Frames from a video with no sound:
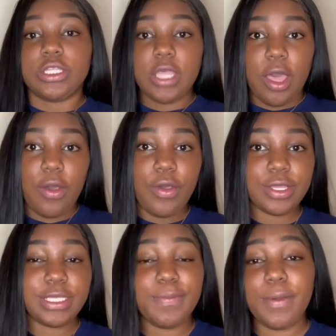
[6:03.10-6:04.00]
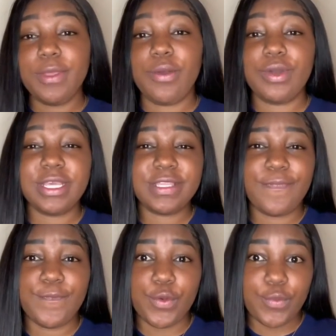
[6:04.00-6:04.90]
So she put me on one of his
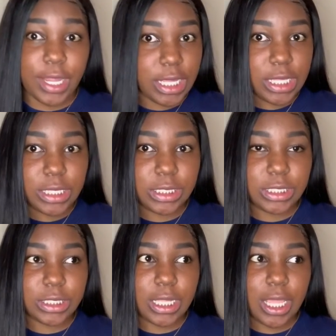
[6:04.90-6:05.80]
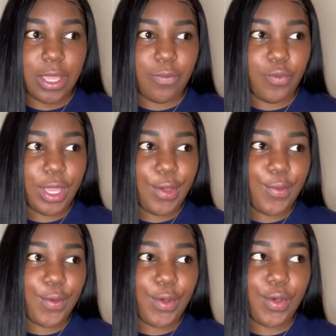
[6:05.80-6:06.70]
friends and we
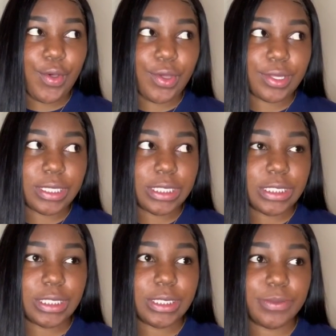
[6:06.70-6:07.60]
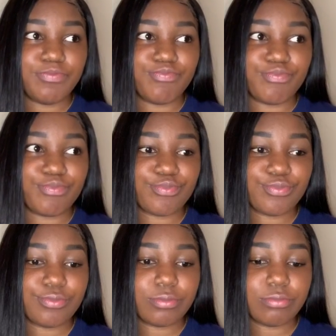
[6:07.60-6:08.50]
gonna call him
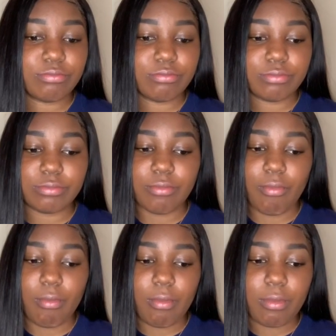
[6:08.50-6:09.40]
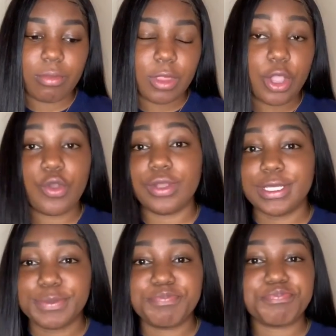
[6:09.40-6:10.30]
um,
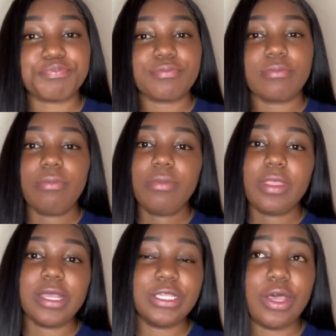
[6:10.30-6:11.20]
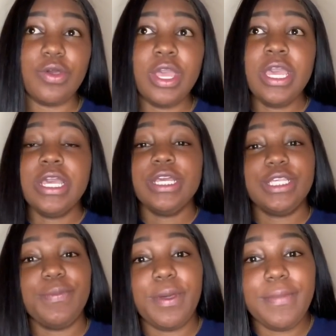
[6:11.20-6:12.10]
Chris. So
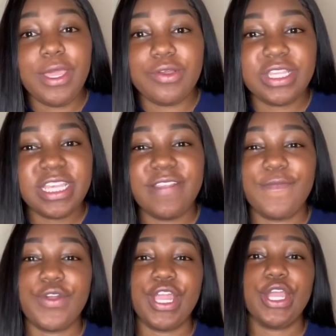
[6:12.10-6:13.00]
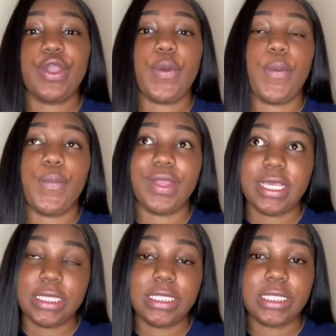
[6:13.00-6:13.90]
she put me on to his friend
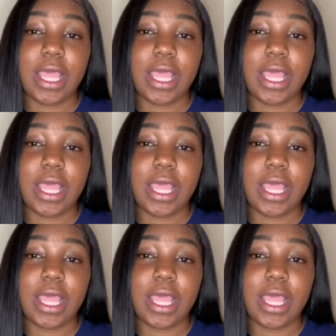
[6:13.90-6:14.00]
Chris.